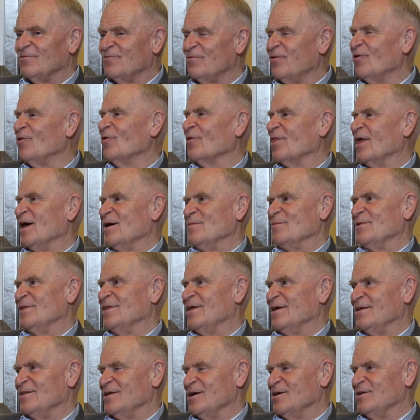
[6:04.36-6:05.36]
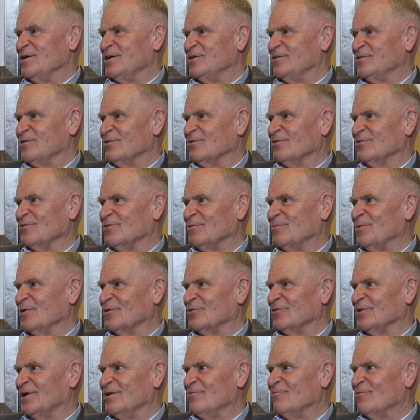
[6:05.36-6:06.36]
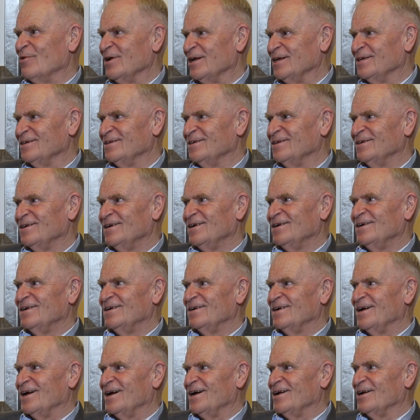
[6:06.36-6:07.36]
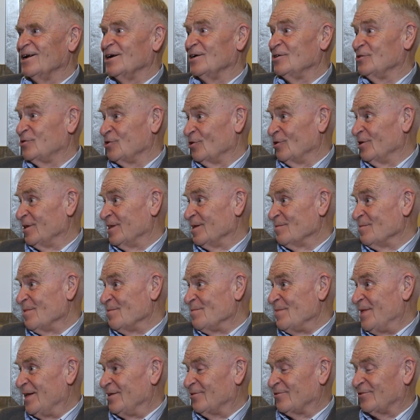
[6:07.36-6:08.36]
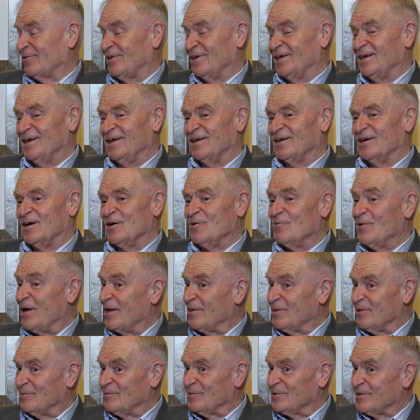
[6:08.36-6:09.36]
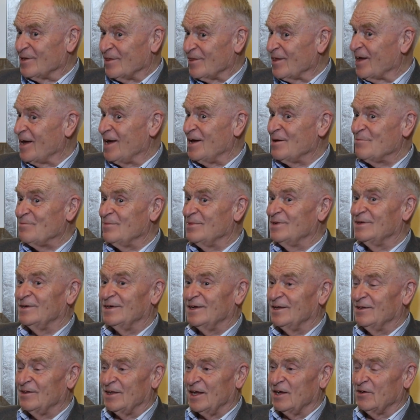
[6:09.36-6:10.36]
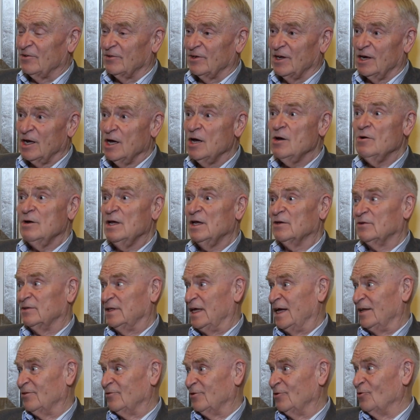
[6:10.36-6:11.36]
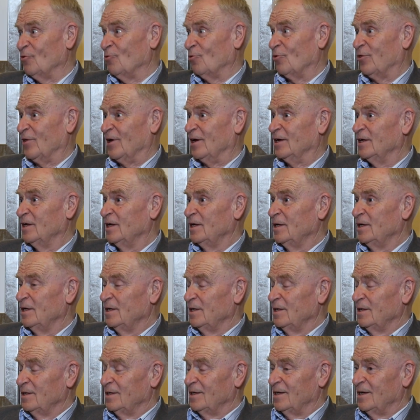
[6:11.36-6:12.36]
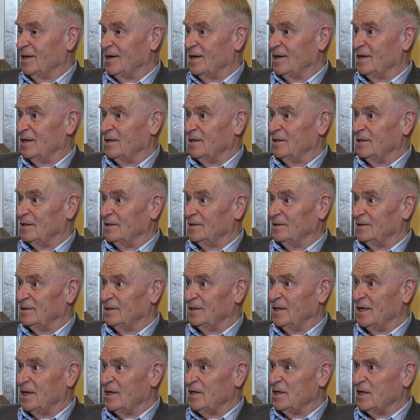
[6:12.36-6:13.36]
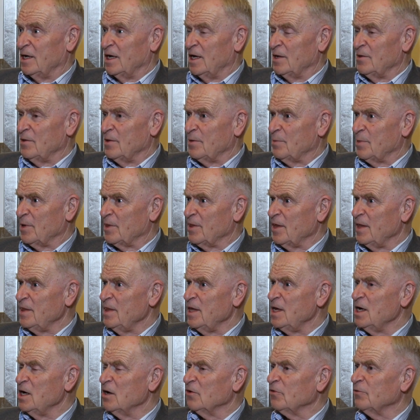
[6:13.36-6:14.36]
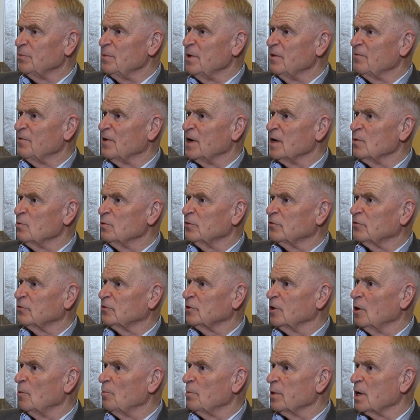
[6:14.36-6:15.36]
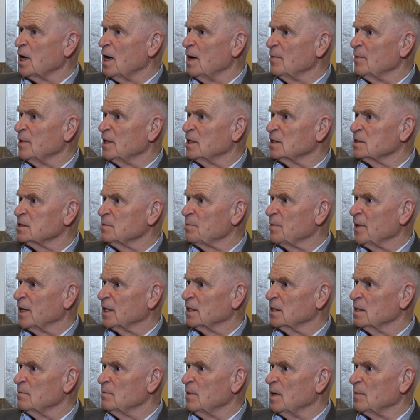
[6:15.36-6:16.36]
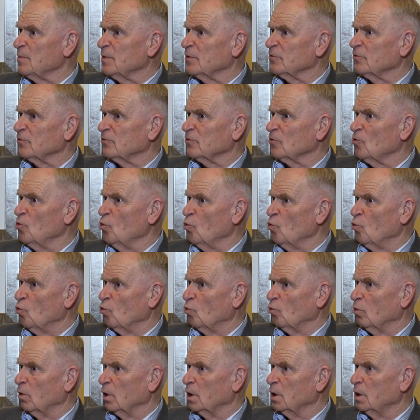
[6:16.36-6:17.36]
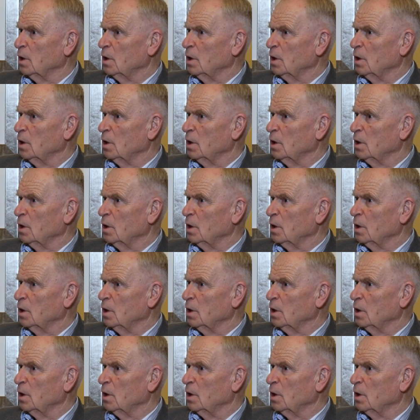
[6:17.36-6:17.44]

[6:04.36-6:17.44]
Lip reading: for them, and they're the only children's books I've written, and I enjoyed them immensely, and I read them to them, and they said, oh yes, that's an author. But then they asked me if I would stop coming to pick them up at school.